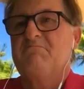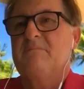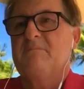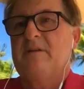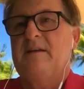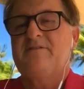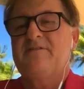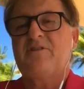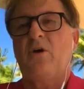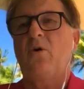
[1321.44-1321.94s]

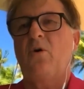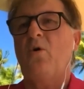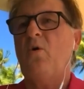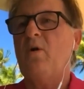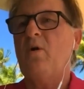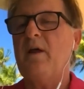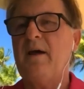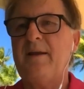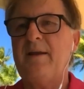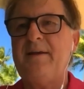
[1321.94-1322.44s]
It's a whole
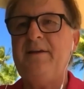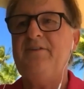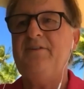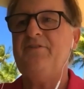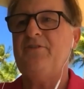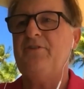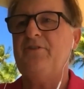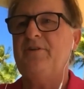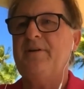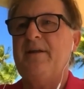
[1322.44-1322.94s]
lot
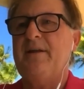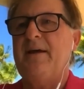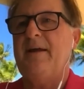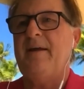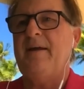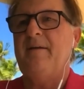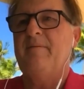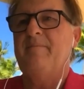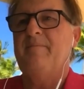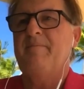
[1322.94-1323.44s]
easier today.
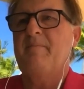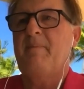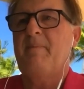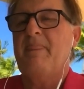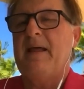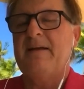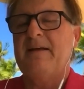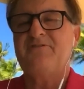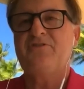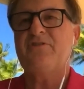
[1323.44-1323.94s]

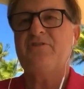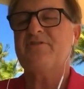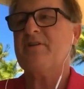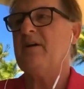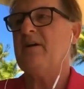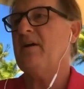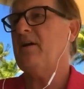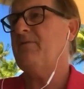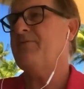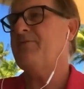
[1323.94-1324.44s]
I just
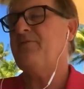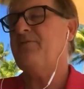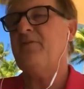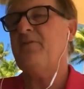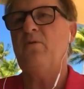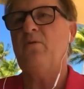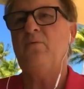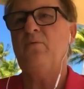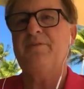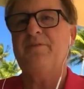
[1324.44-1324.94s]
got off the
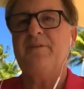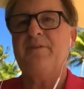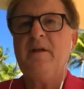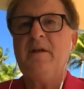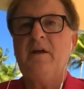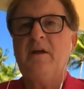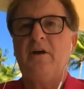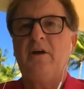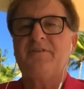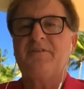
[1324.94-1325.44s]
phone with
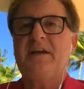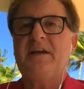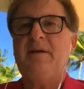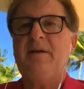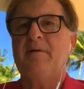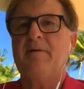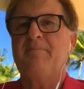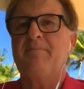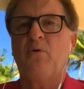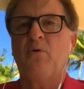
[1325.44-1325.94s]
a team
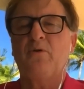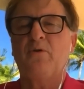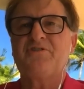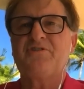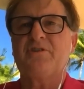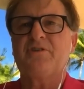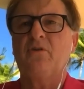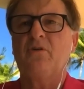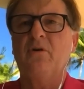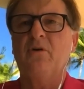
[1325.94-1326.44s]
in
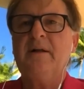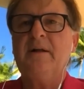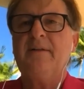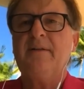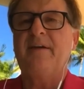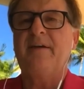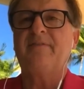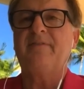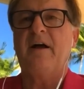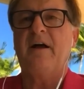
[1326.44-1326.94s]
Portugal
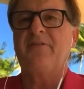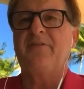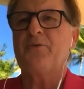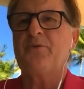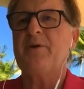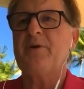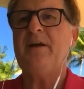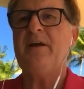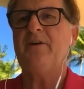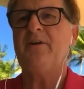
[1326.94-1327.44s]
They've got
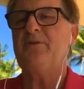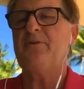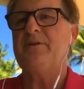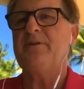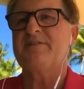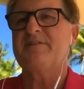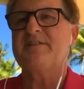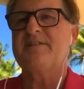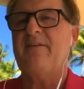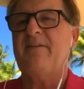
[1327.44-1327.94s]

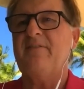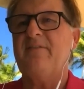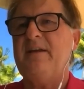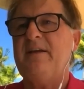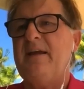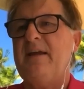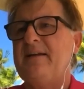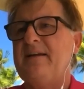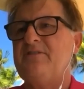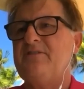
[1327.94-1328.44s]

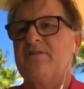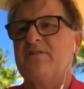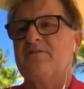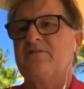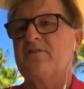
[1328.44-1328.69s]
370 agents.